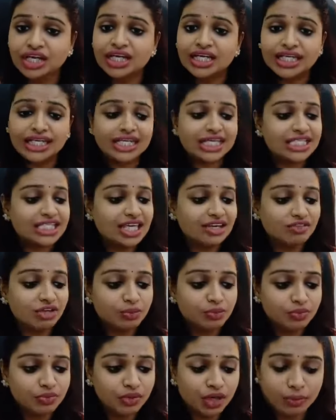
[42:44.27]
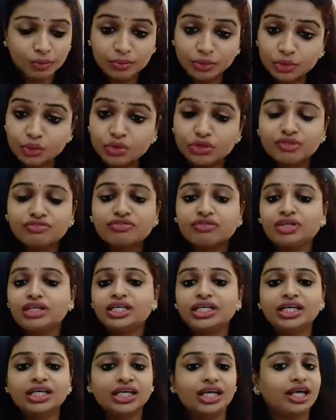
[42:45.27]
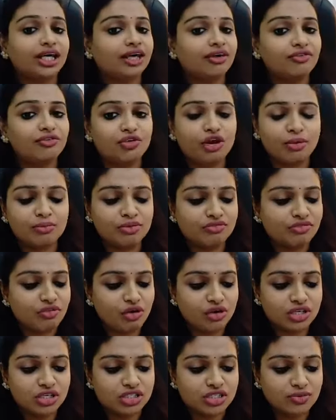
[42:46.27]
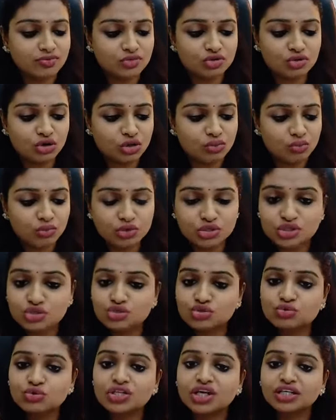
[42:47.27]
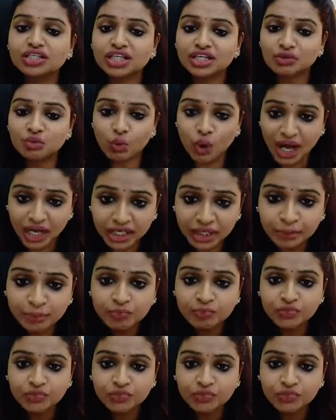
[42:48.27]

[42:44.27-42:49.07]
He has given beautifully from aphorisms almost 231.